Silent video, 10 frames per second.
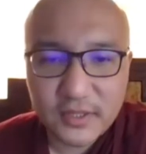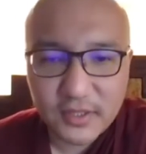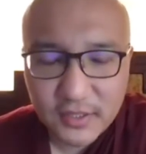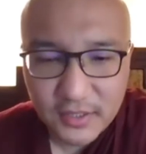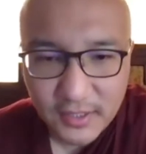
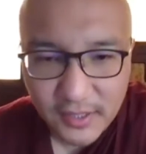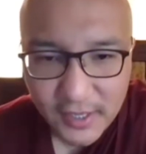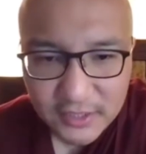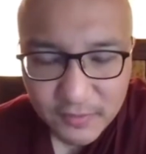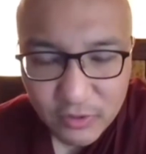the
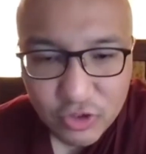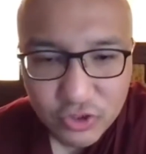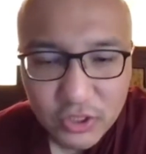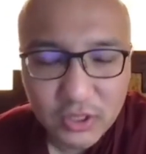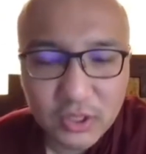
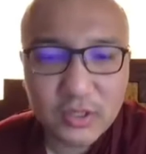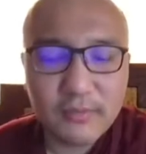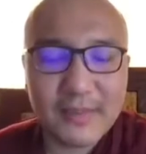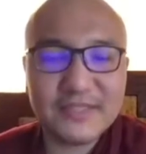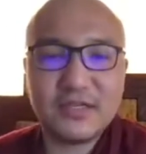aspirational
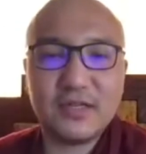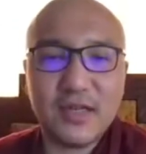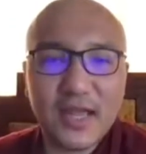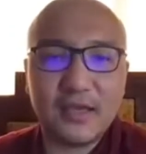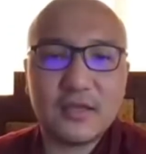magical
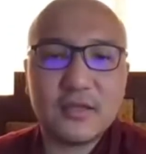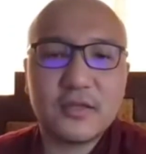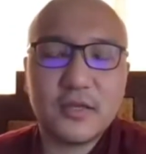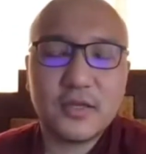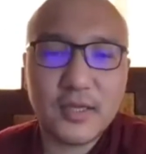leg
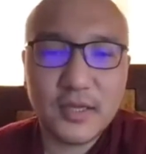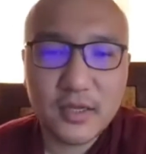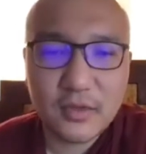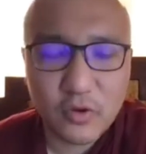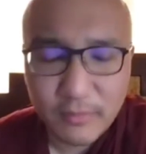
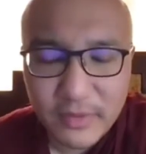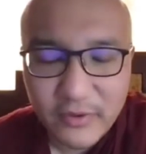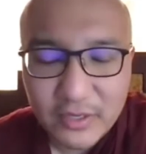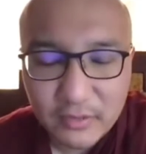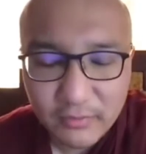or
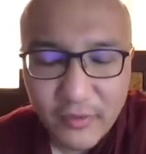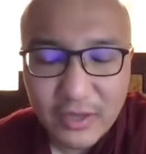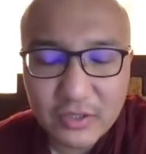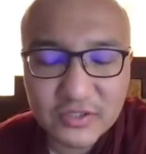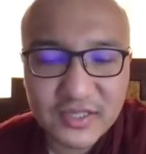
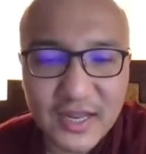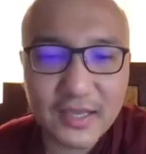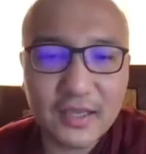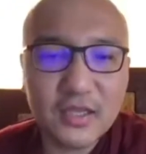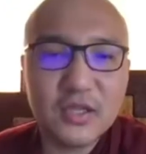miraculous
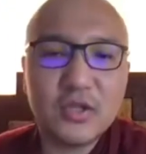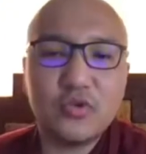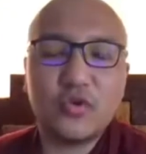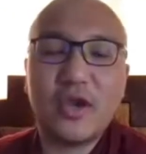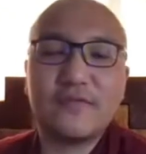leg,
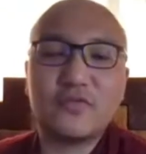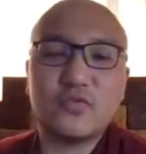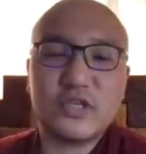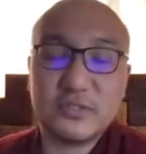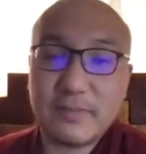you have to
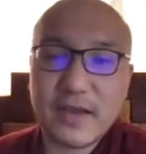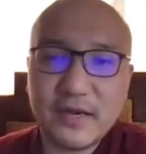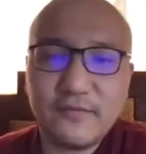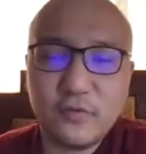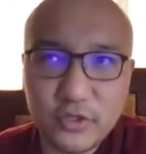aspire
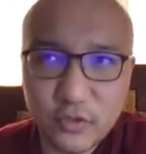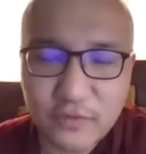for it, you have to